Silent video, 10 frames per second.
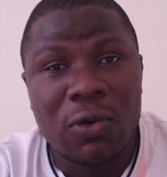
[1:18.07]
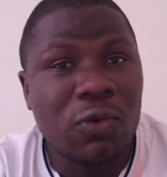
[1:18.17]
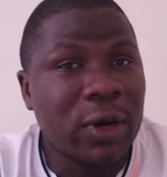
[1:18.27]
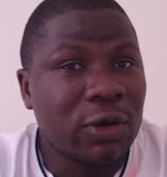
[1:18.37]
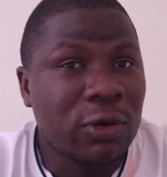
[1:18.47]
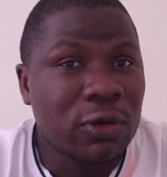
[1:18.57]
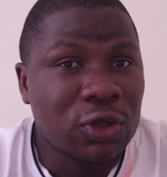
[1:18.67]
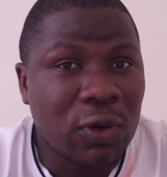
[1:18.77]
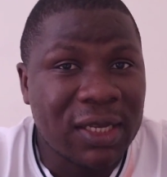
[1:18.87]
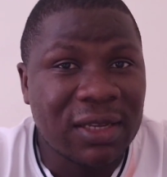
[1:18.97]
who went on to
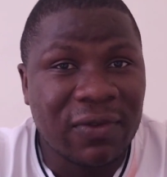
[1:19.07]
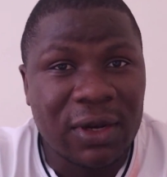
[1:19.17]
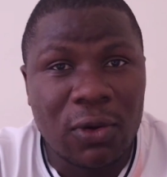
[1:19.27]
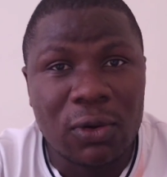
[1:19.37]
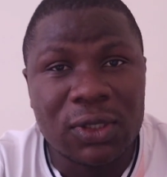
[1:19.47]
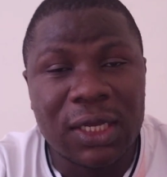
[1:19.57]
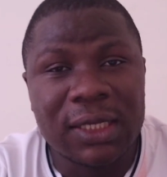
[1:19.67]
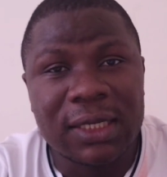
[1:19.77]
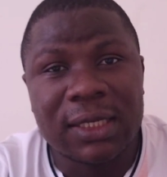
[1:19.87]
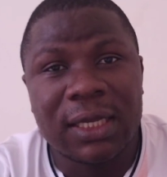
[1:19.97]
score 7 goals
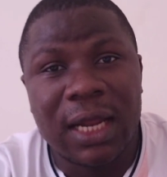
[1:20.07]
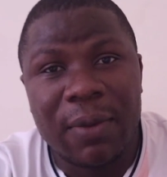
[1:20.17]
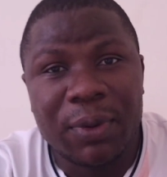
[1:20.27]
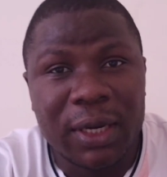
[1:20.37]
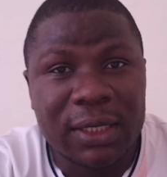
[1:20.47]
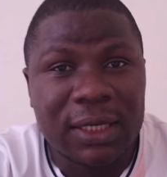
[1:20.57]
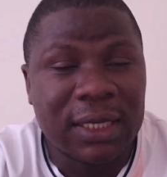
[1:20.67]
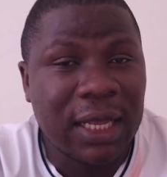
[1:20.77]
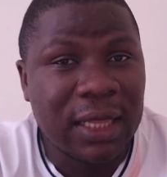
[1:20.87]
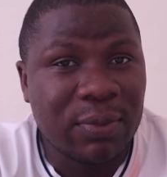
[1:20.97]
in 16
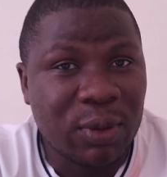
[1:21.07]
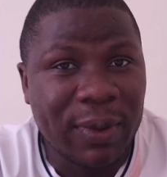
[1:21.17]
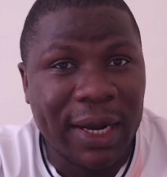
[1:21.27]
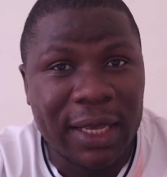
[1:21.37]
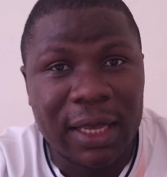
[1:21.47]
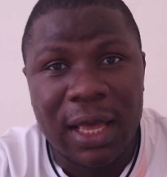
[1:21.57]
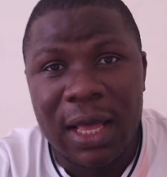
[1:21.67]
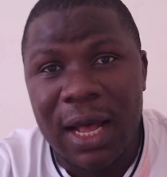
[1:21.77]
appearances in the Premier League,